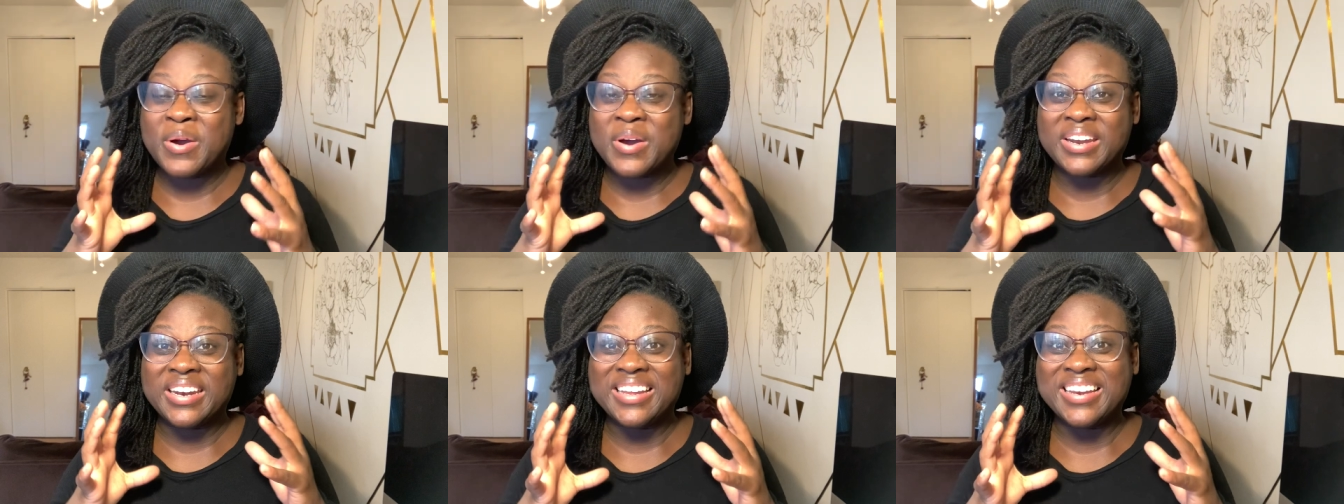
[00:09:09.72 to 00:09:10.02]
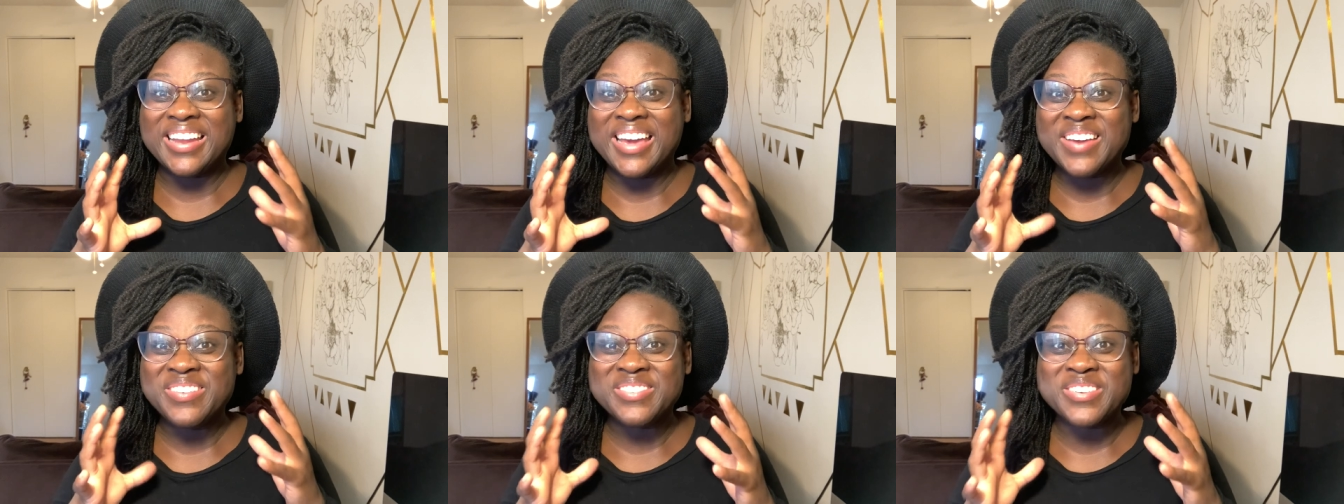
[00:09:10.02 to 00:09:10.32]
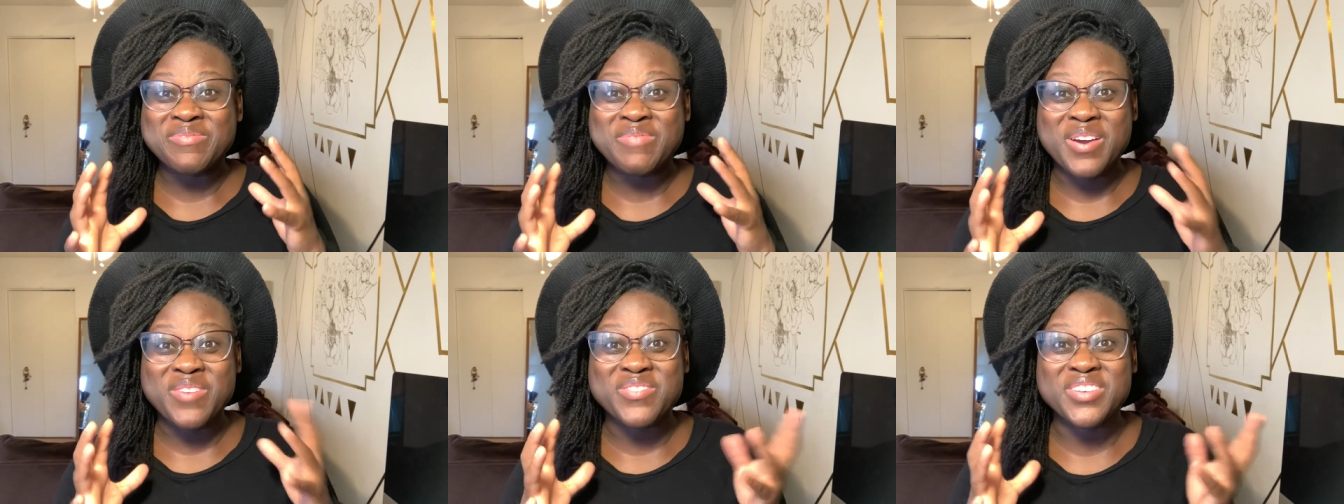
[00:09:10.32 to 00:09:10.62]
on the left?
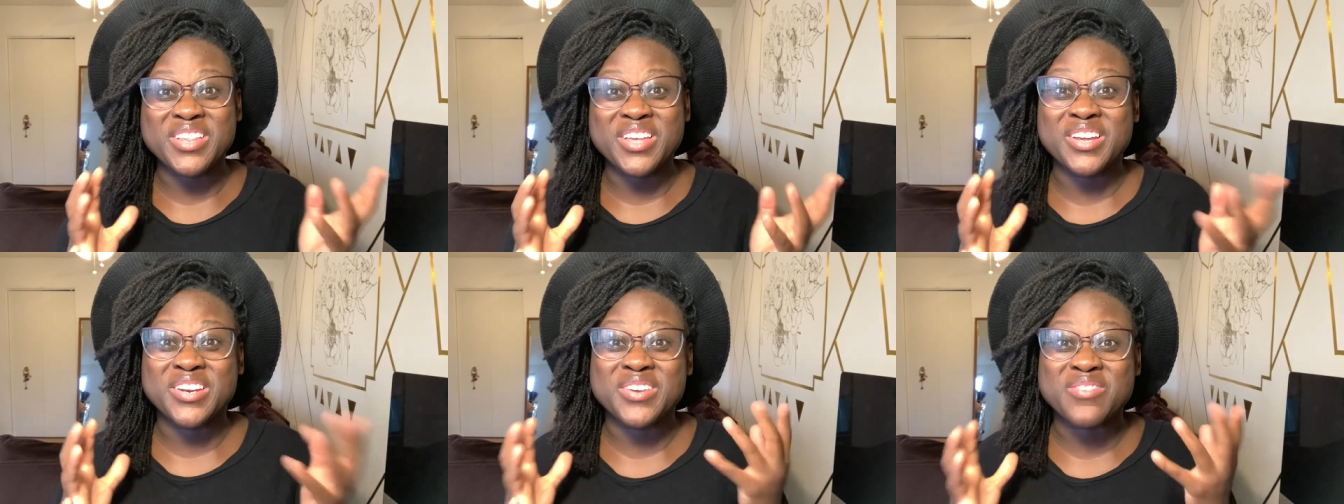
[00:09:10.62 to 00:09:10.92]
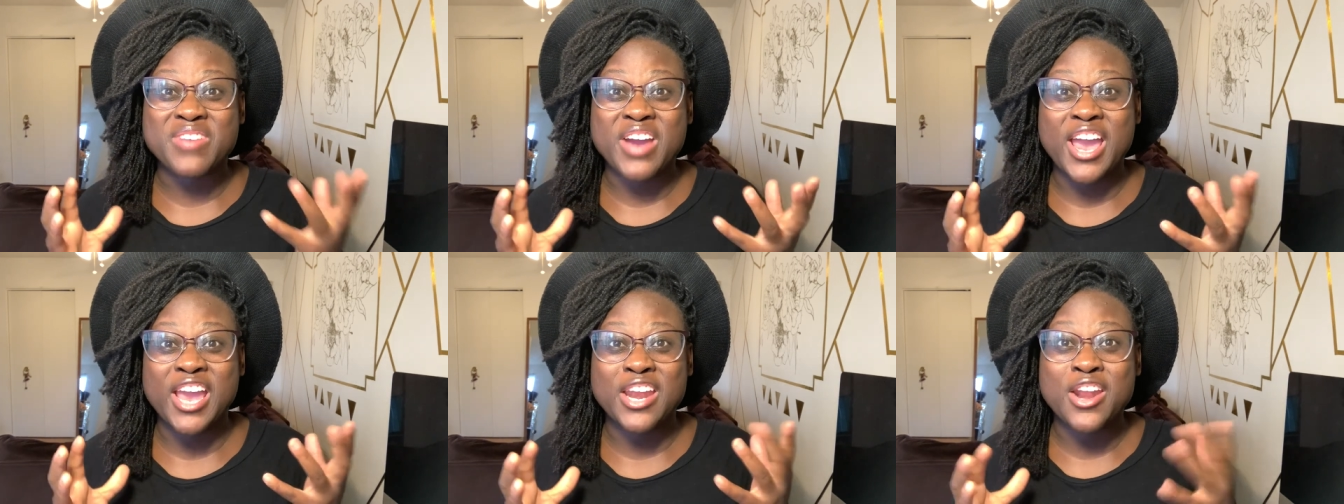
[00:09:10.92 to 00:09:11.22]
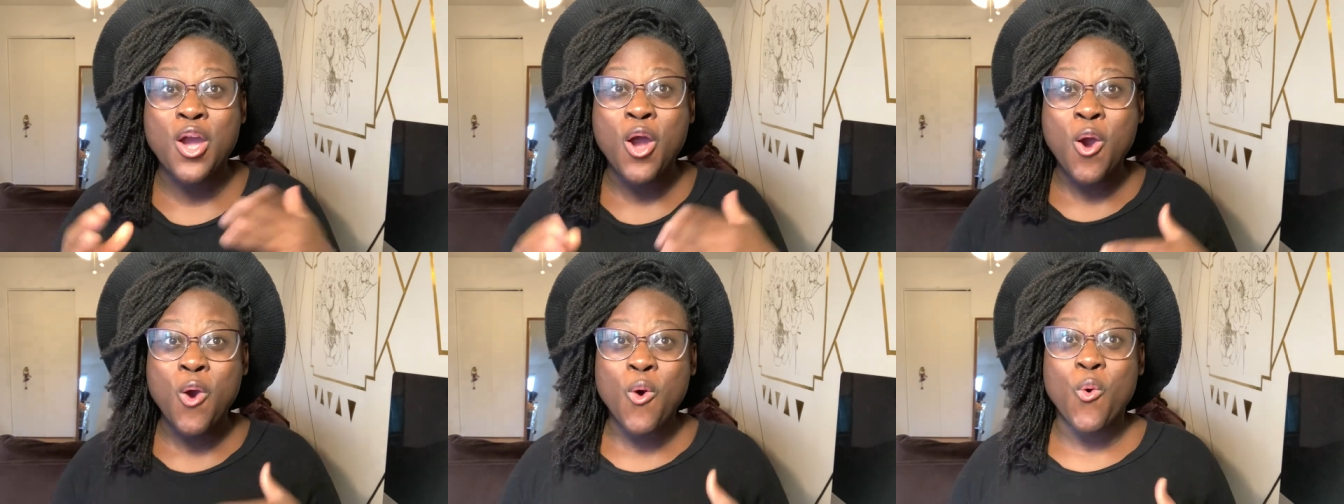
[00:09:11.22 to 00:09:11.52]
Am I really on the right?
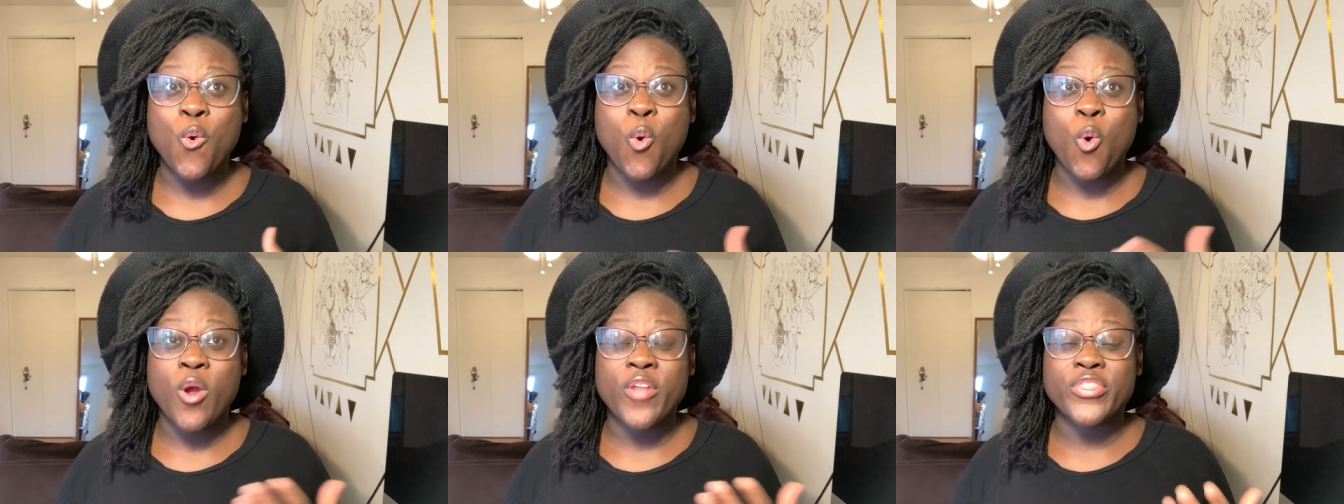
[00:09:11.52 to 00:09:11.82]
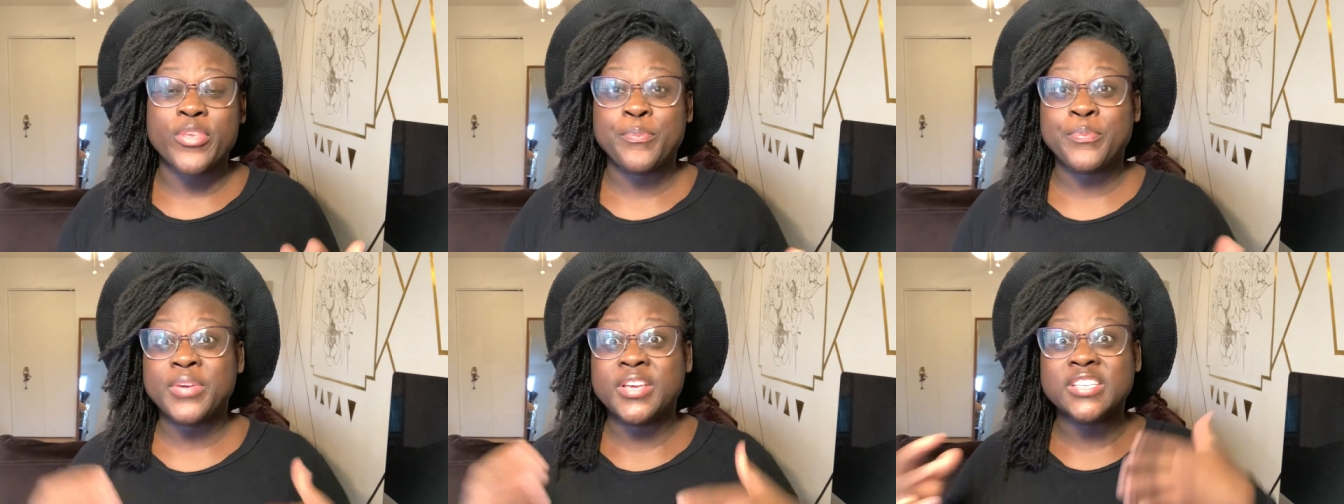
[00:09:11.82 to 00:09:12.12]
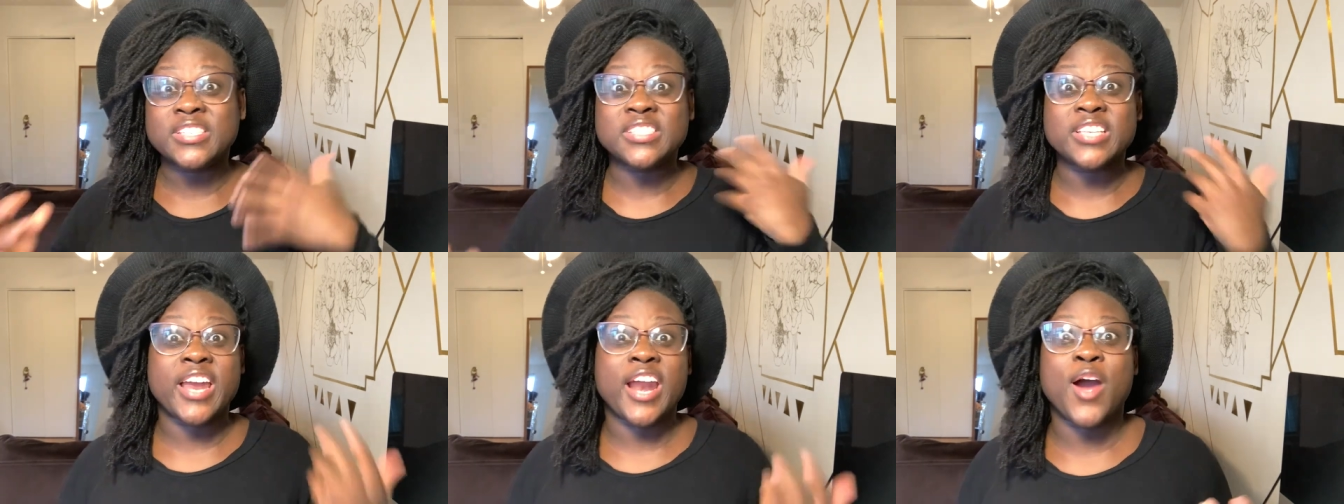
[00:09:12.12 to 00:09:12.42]
Or the
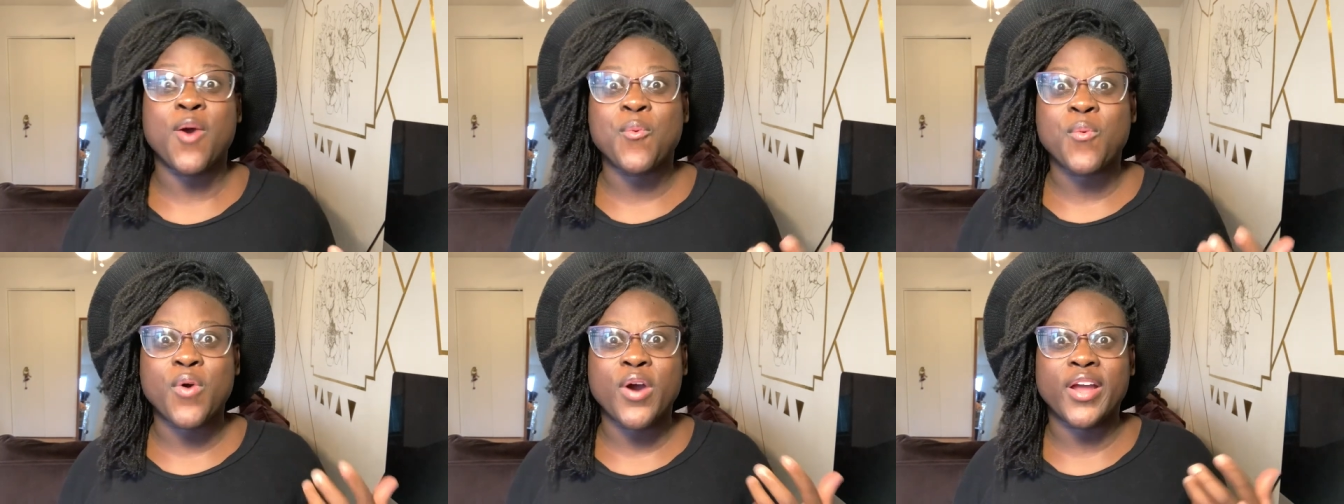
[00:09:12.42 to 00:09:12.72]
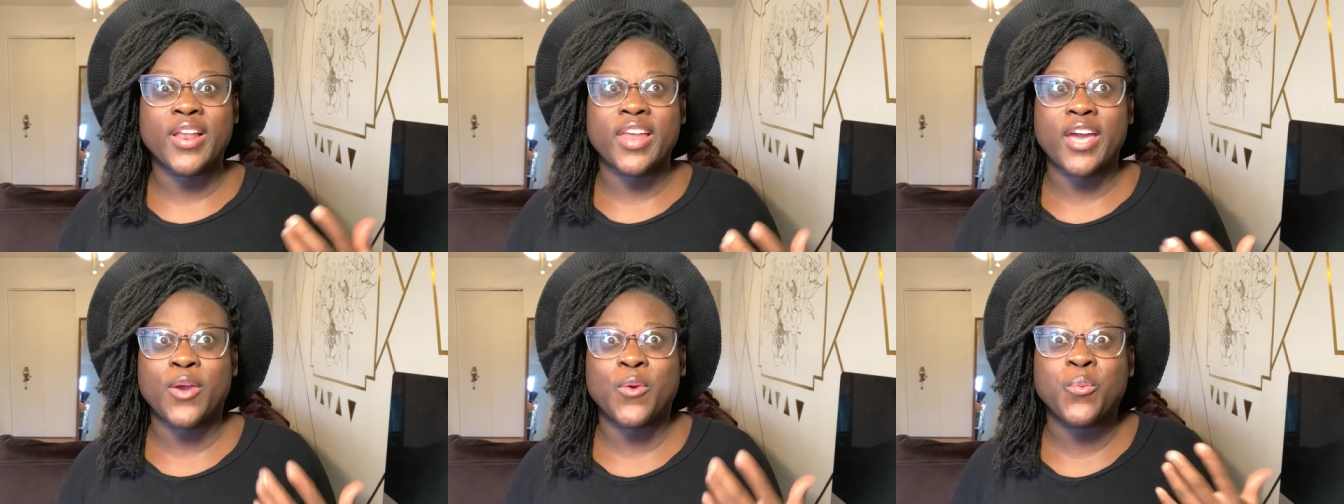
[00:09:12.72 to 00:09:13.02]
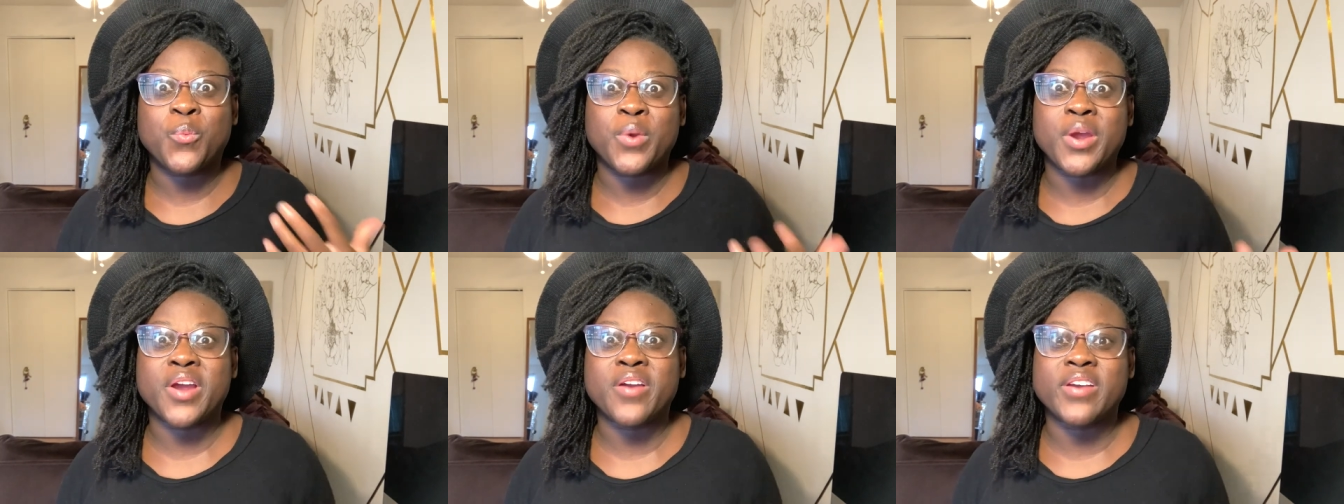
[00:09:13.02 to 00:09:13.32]
piece that I want, like
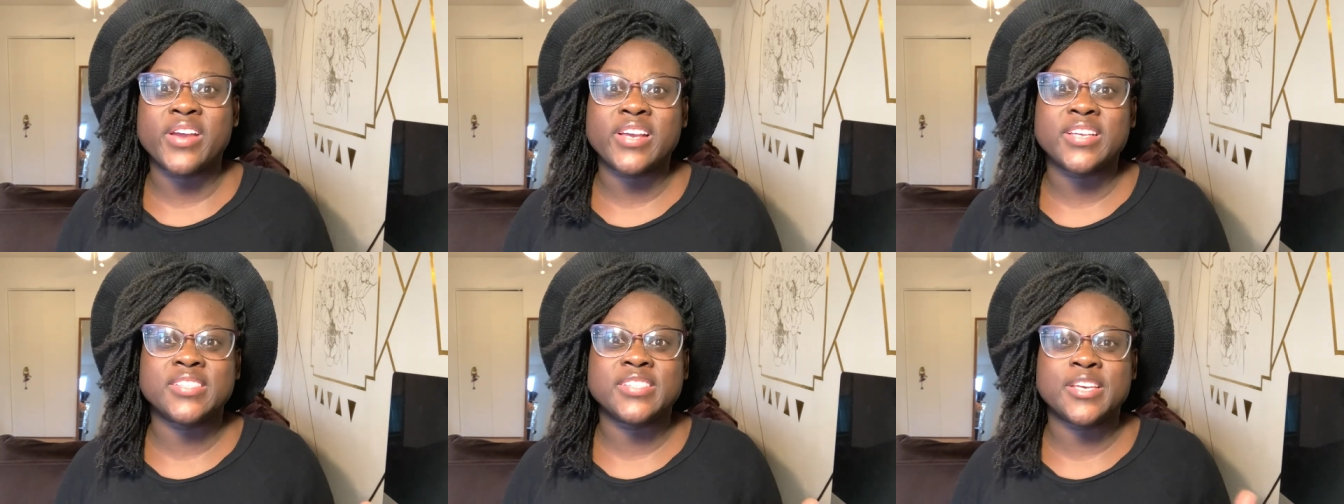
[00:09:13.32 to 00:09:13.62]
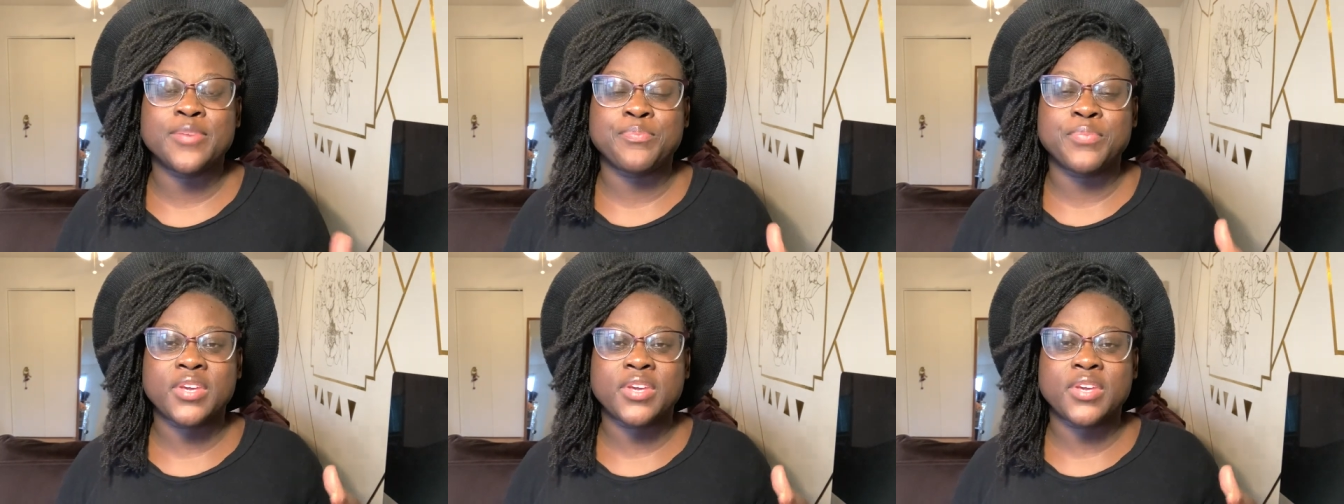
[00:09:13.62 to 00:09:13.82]
where is it?